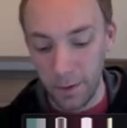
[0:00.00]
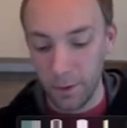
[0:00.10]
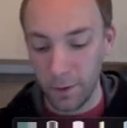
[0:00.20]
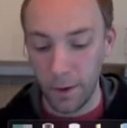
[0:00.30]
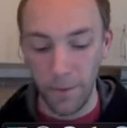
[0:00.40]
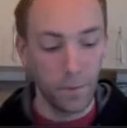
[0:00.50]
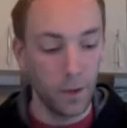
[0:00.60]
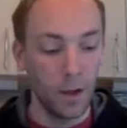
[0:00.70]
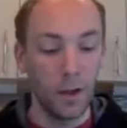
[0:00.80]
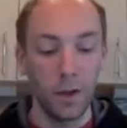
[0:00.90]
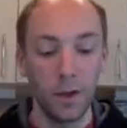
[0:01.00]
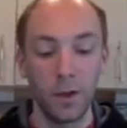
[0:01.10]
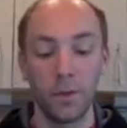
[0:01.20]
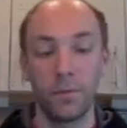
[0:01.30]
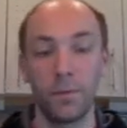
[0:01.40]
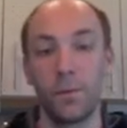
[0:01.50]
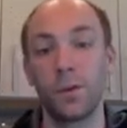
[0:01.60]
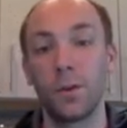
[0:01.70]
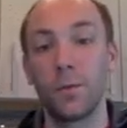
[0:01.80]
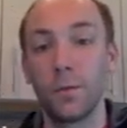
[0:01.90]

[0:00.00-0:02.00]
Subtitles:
Okay, so